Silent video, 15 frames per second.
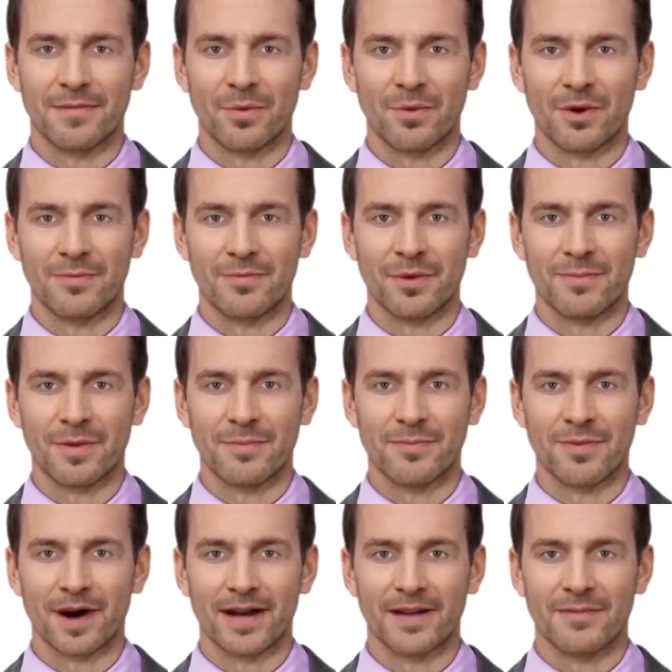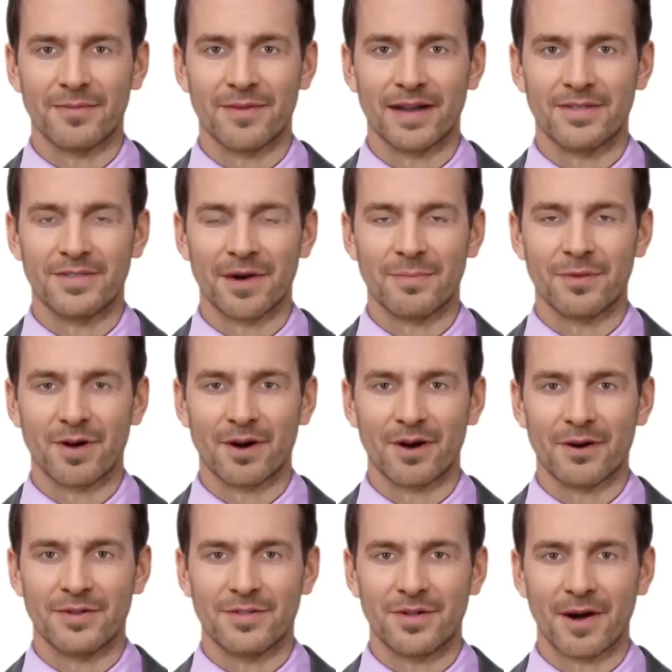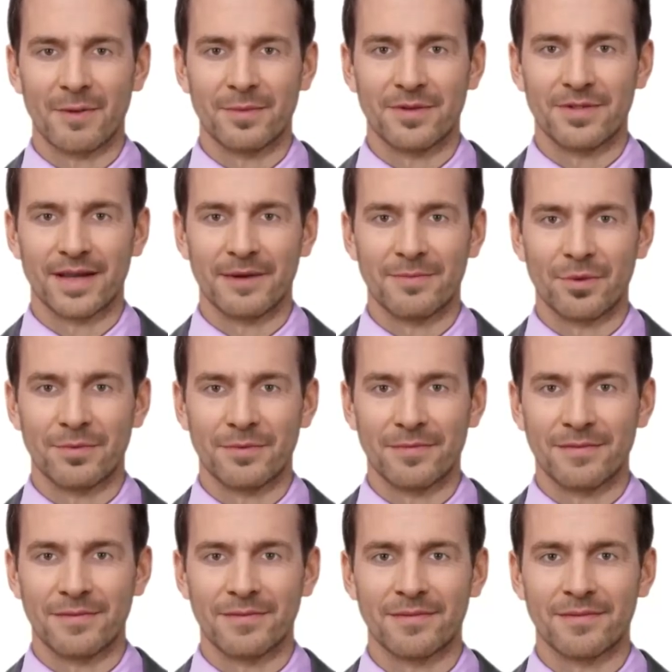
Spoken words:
or from the 5 face-up cards on the table.